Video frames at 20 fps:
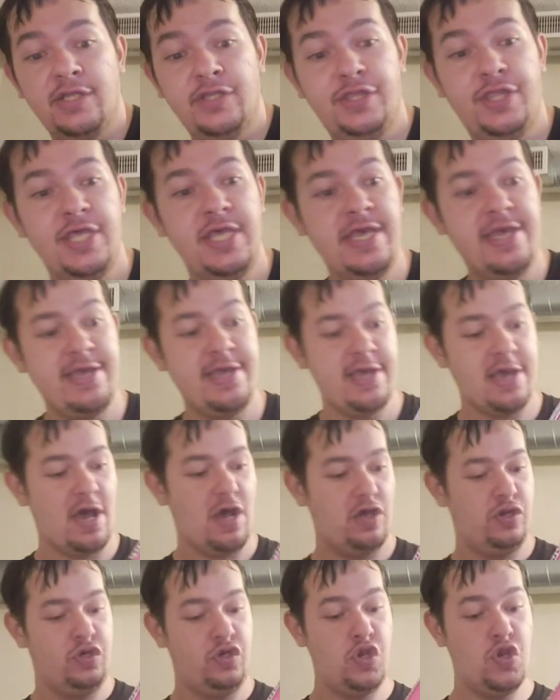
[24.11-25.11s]
the
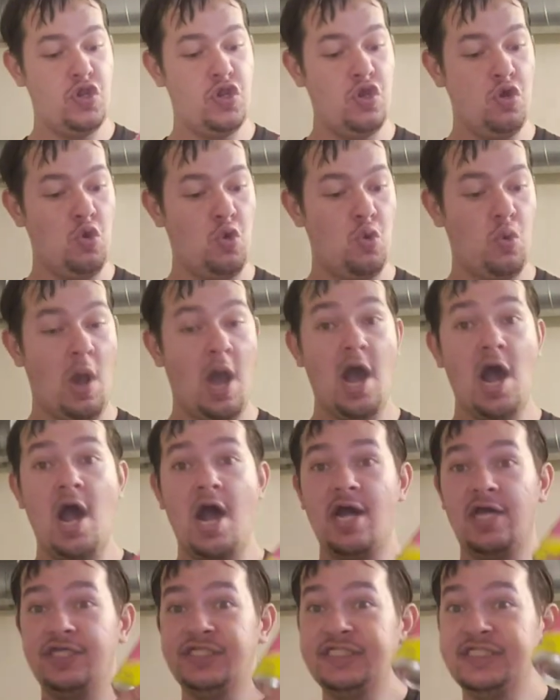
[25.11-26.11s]
new
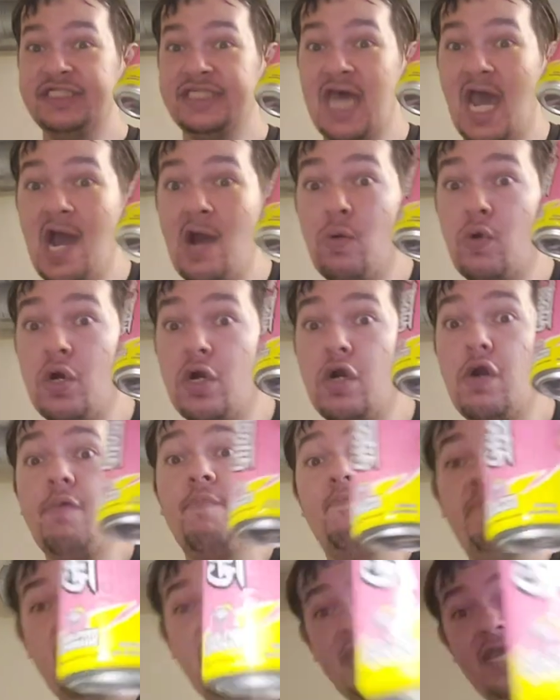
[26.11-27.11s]

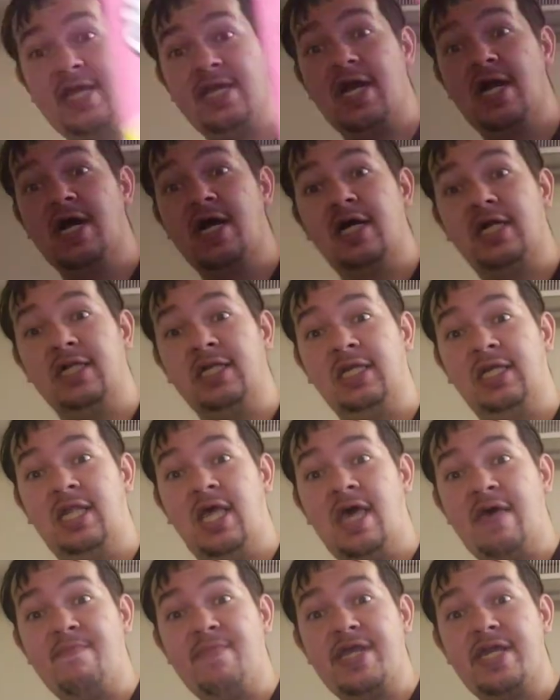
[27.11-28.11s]
Sour Pink
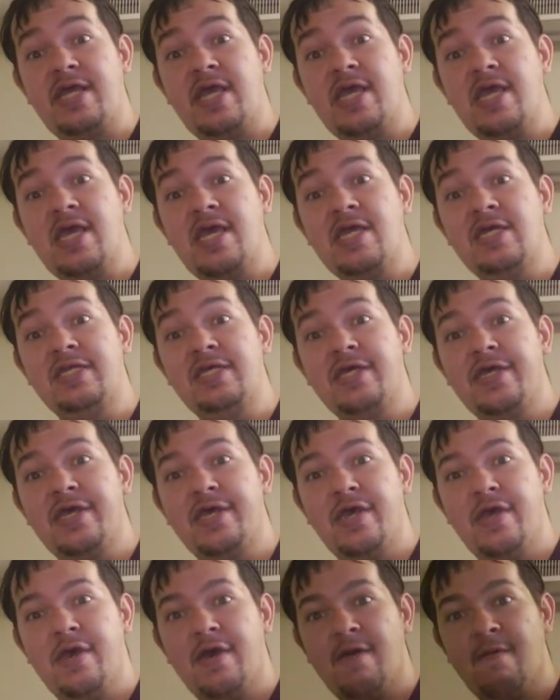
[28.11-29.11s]
Lemonade
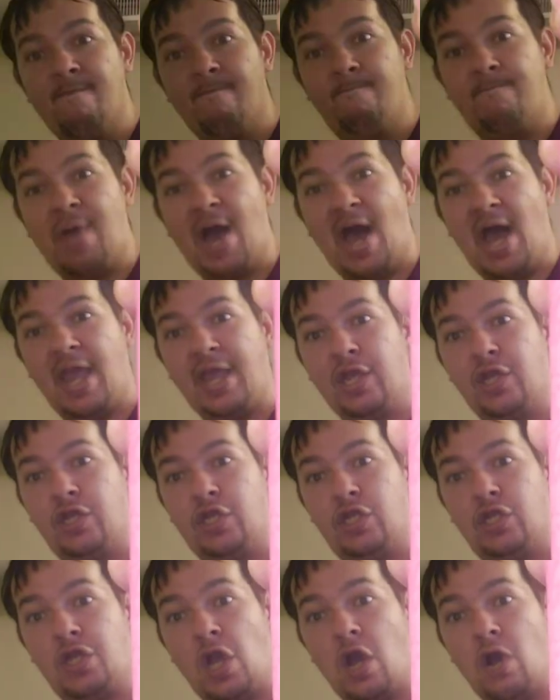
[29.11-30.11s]
by
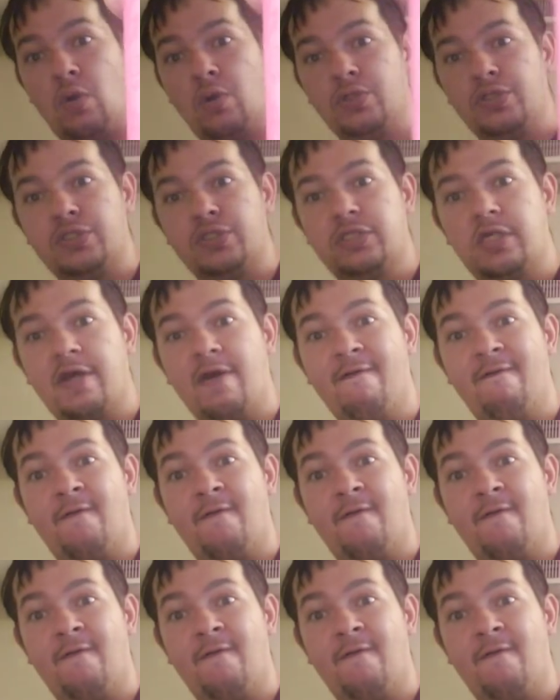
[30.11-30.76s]
Ghost